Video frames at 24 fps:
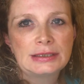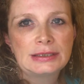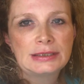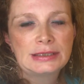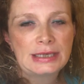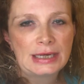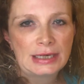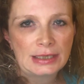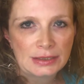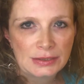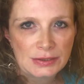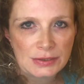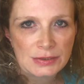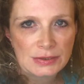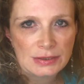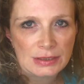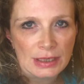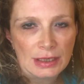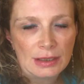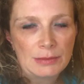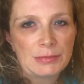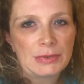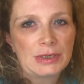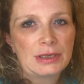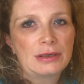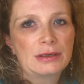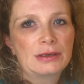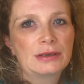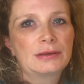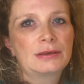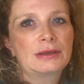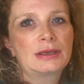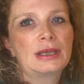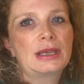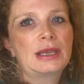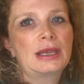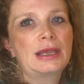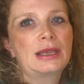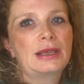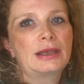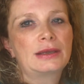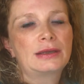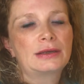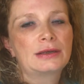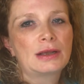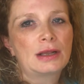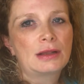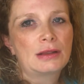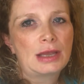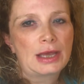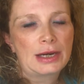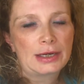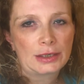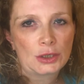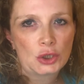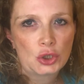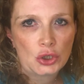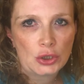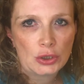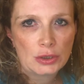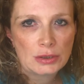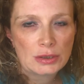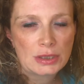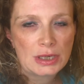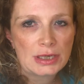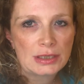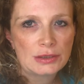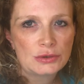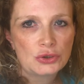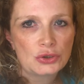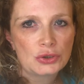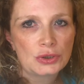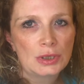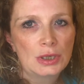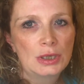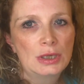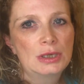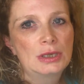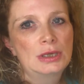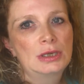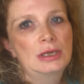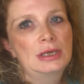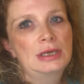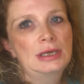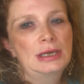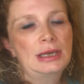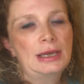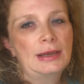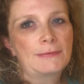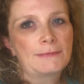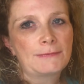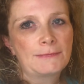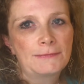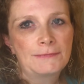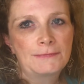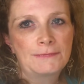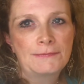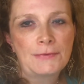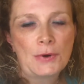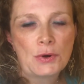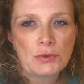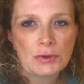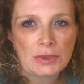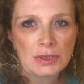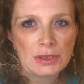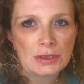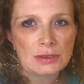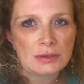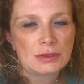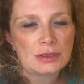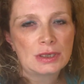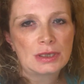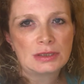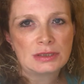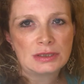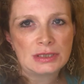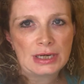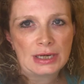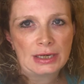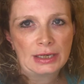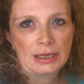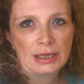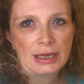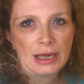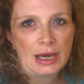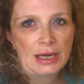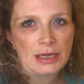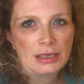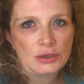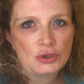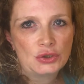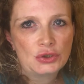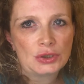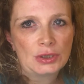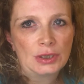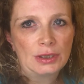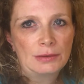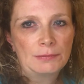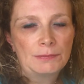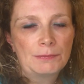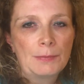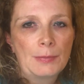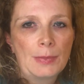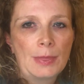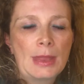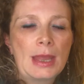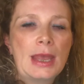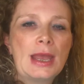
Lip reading: takes stamina and a lot of courage and focus and dedication,